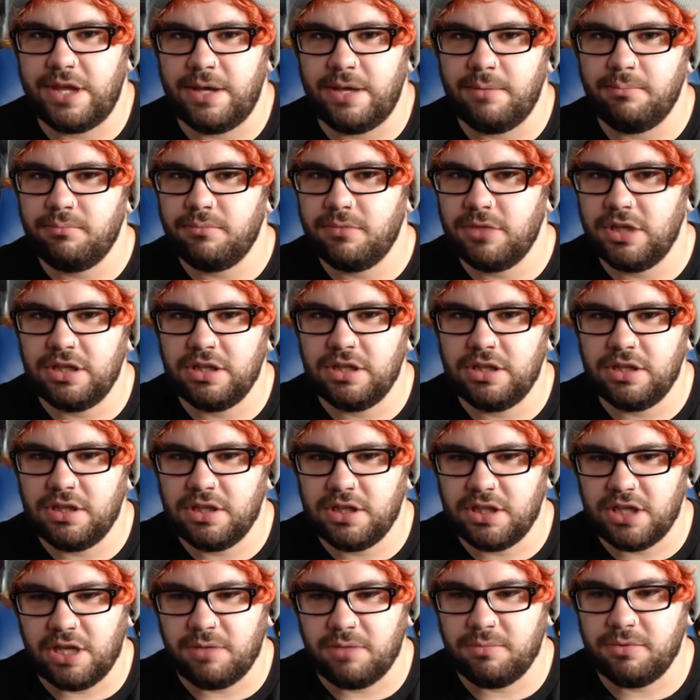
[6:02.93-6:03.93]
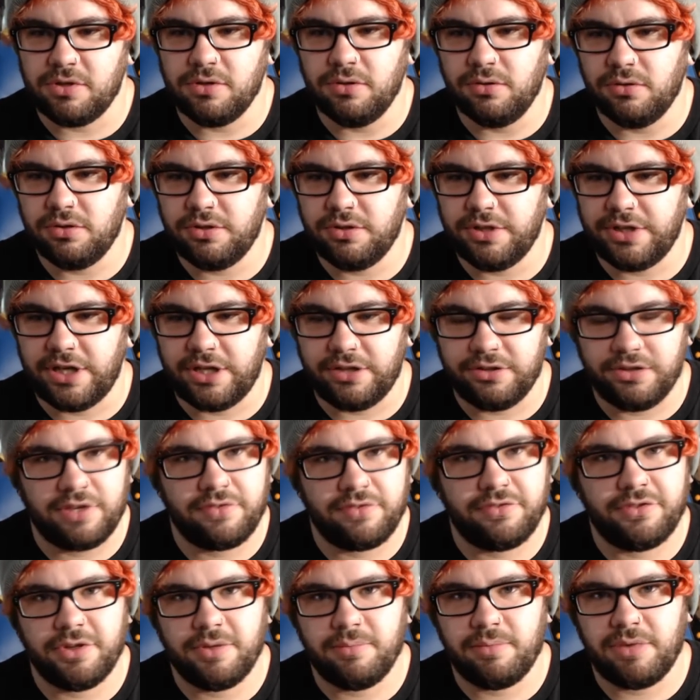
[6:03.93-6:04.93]
them, that'd be cool, and I'll
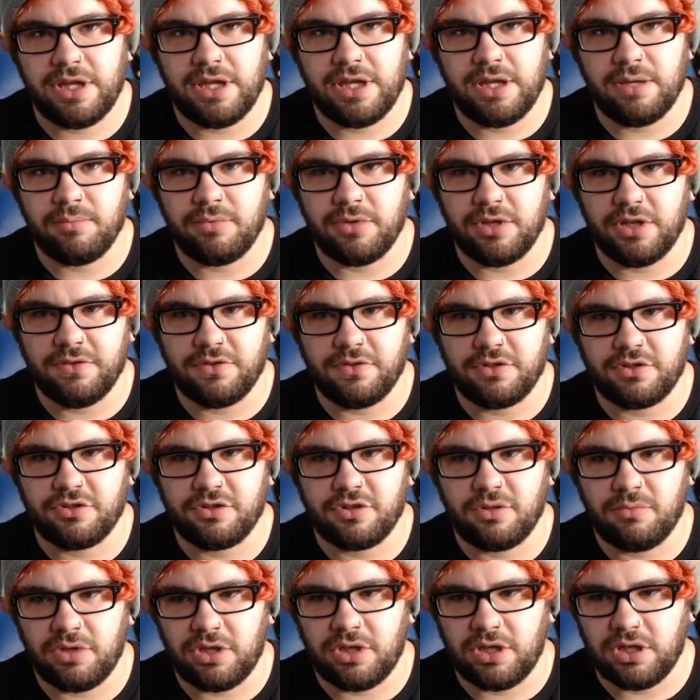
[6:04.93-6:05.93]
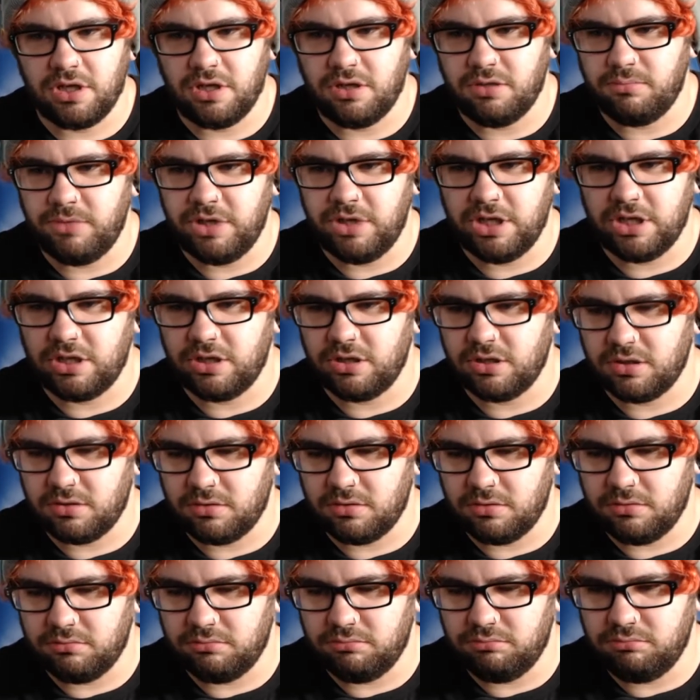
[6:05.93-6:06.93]
definitely play it. But if it's just going to be like, oh, make
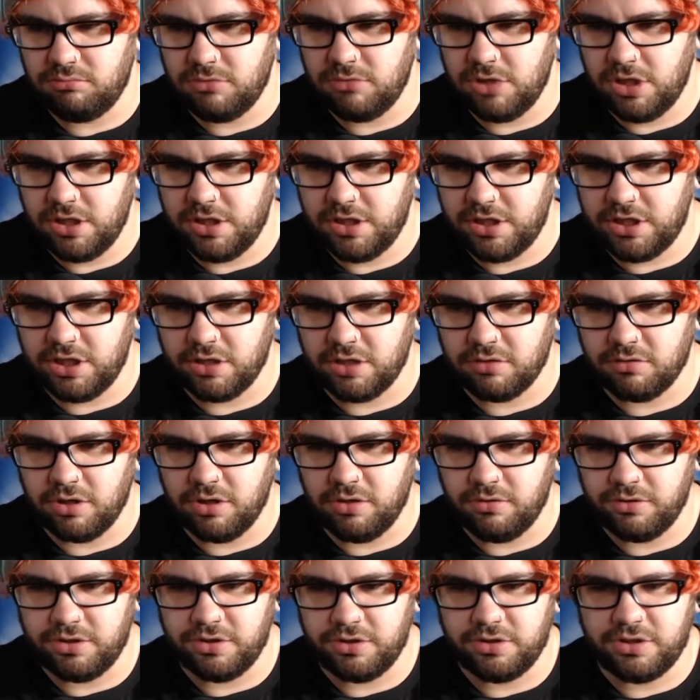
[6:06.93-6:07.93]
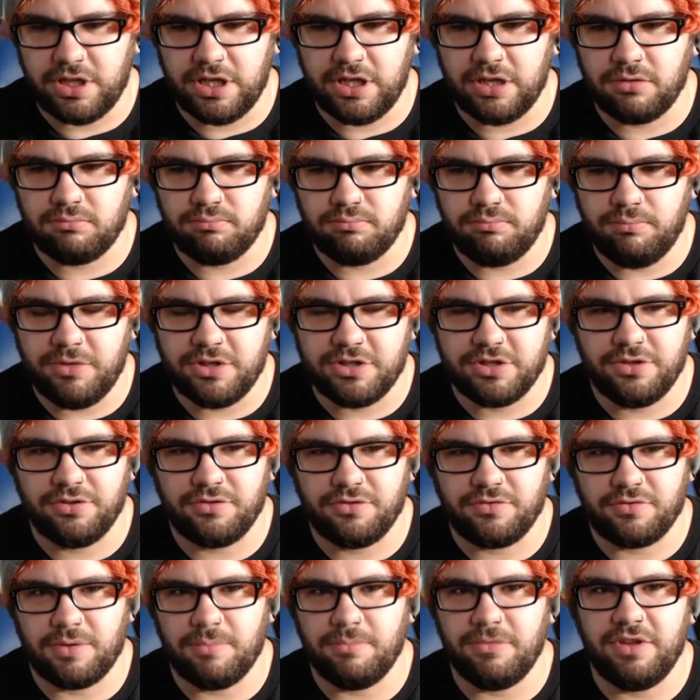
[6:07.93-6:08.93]
your own hero and take
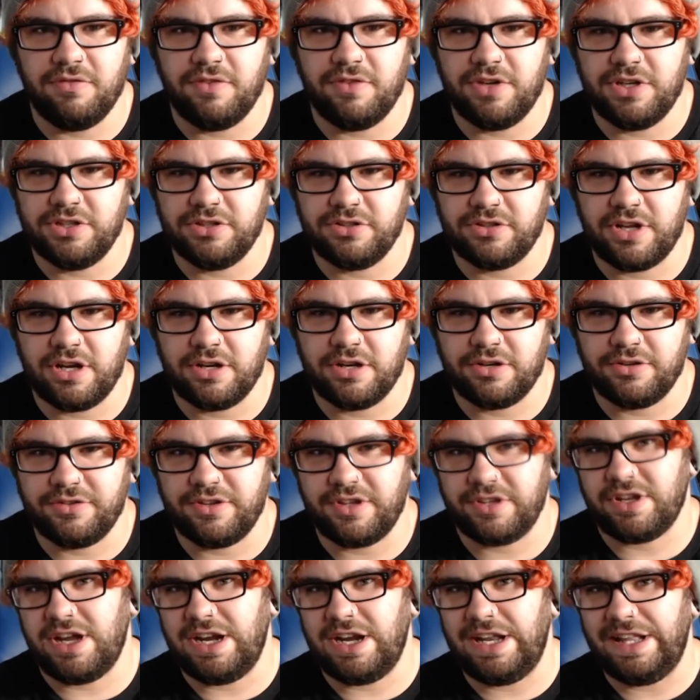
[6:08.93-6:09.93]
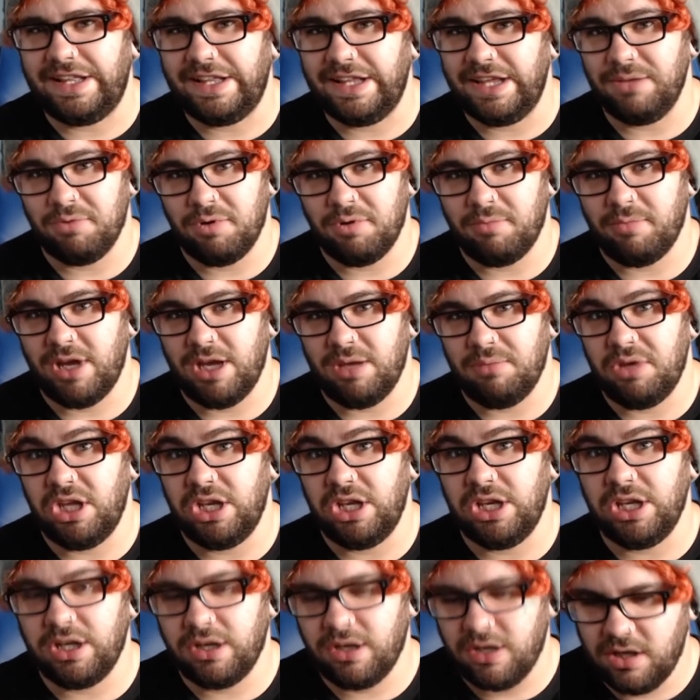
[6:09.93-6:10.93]
missions from the Avengers characters, that's kind of lame in my
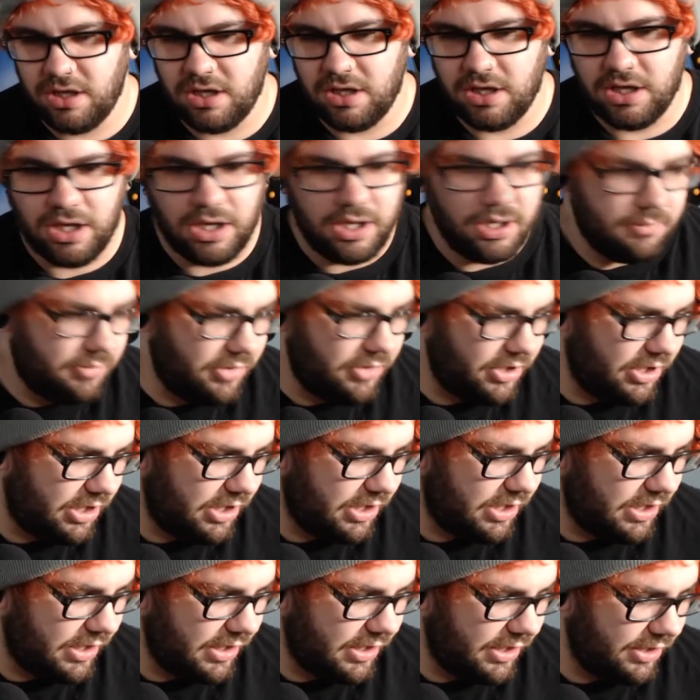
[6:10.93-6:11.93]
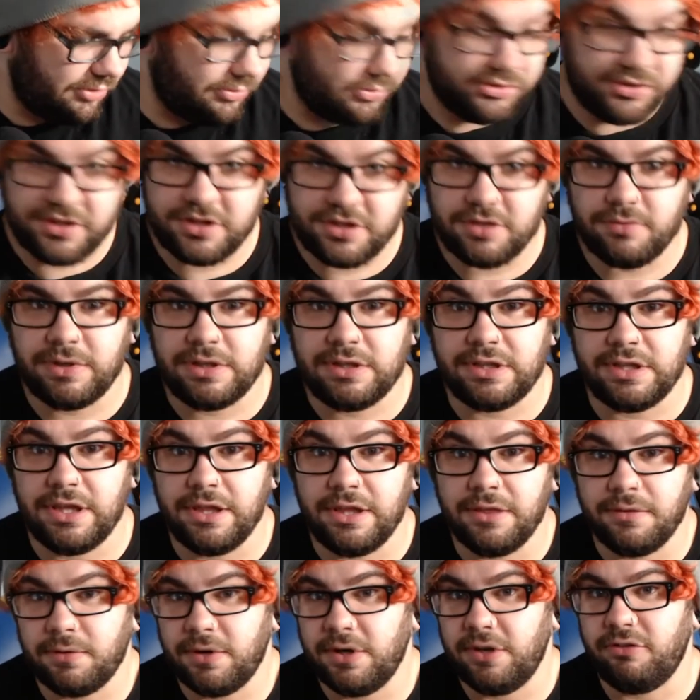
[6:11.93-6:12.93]
opinion. But I guess we'll just have to wait till
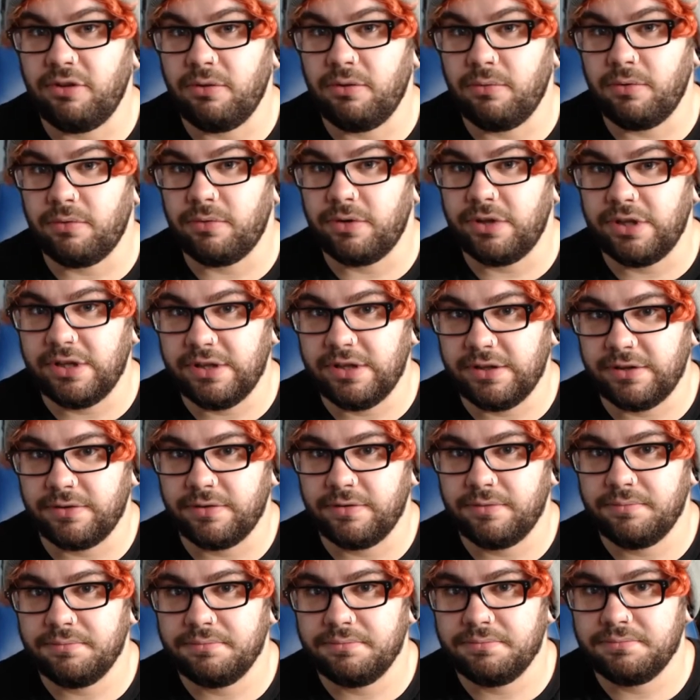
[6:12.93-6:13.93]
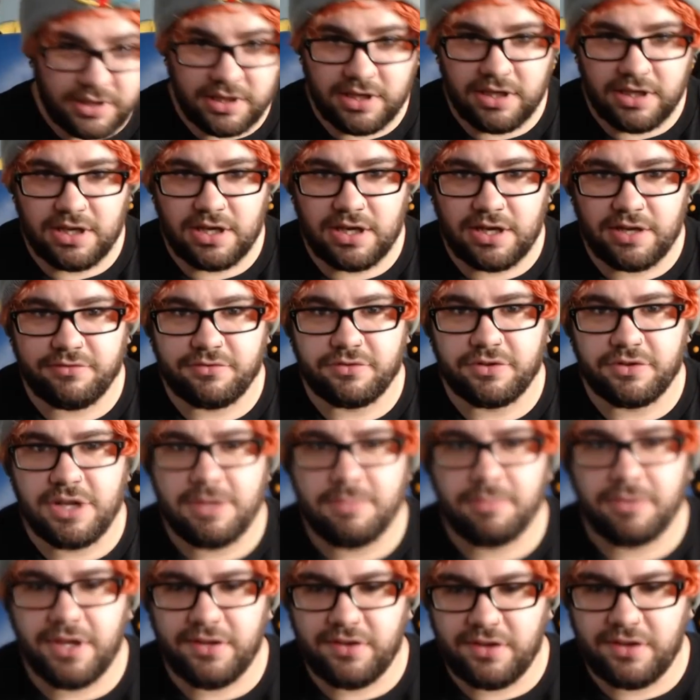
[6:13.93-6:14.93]
E3 to see what it really is. The
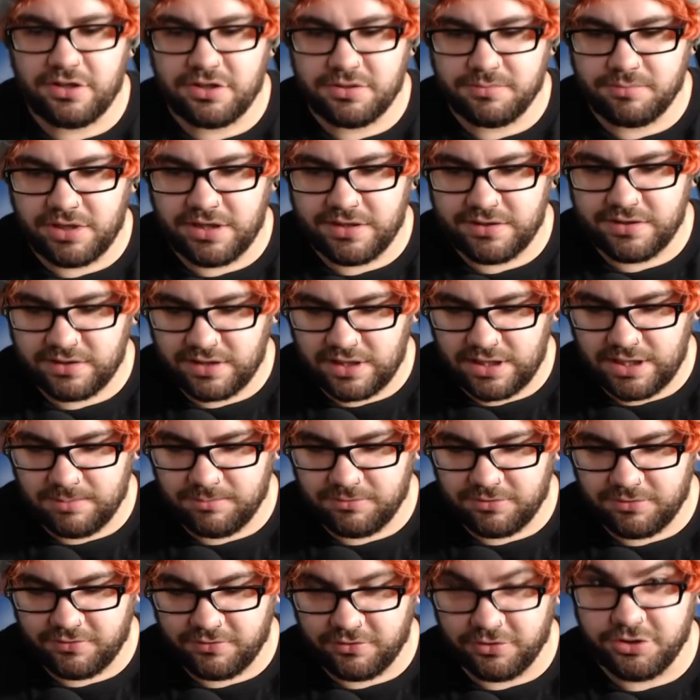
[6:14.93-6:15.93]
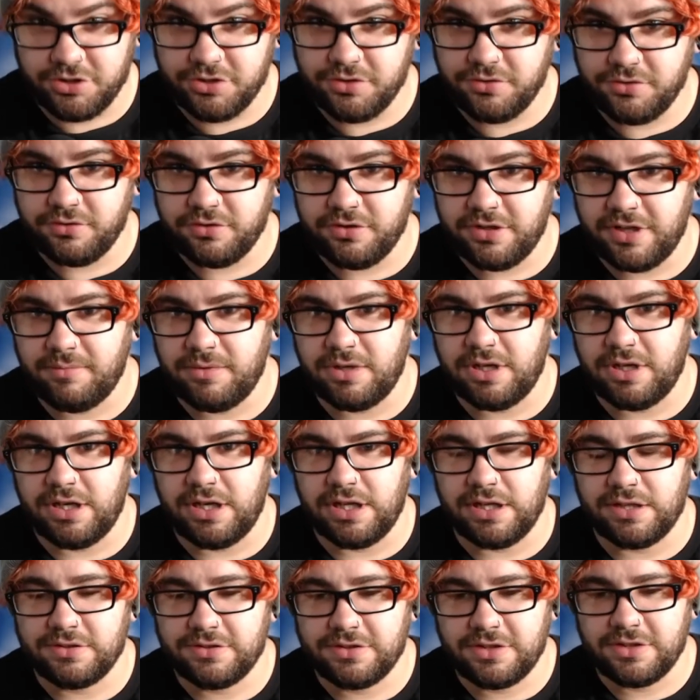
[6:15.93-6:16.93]
free PlayStation Plus games for June have been
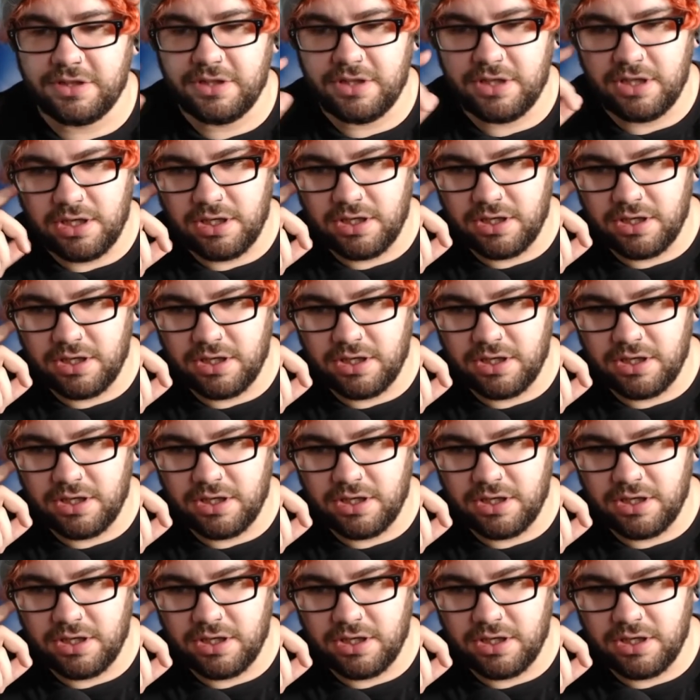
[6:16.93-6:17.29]
announced,